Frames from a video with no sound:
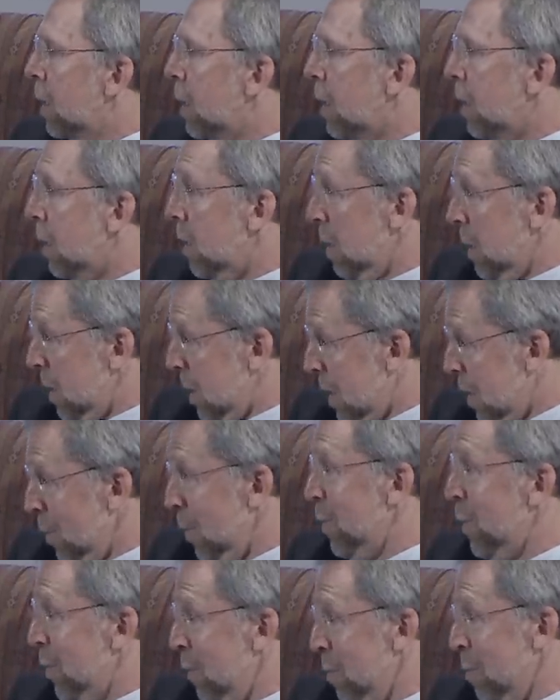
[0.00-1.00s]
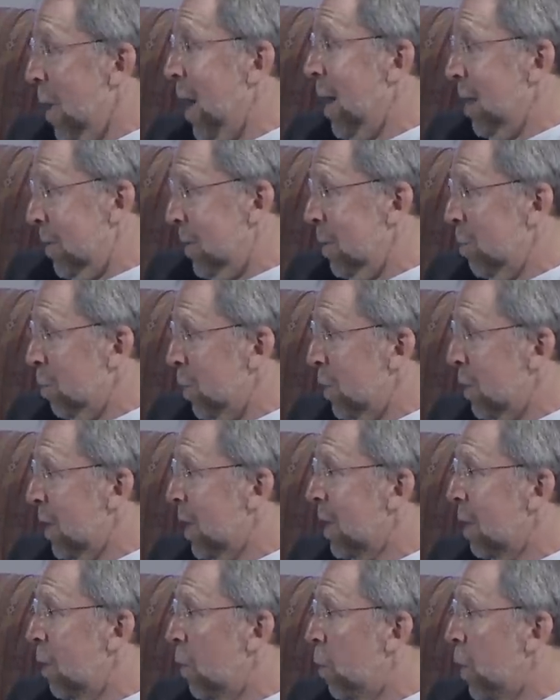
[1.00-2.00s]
in, here in the US in particular,